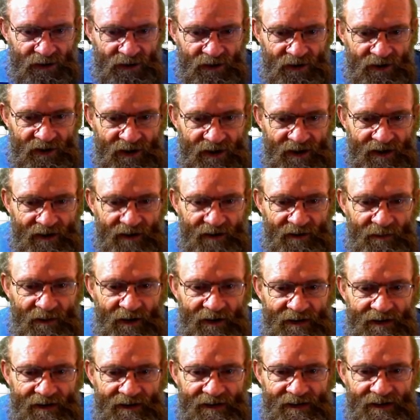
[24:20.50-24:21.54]
you think
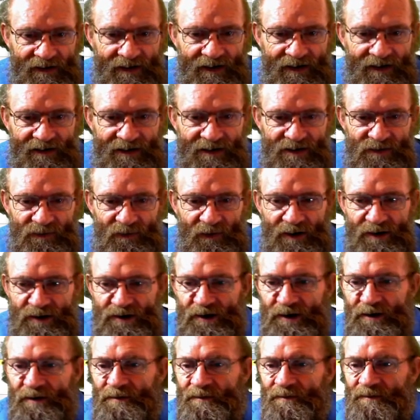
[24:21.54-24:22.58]
about this function?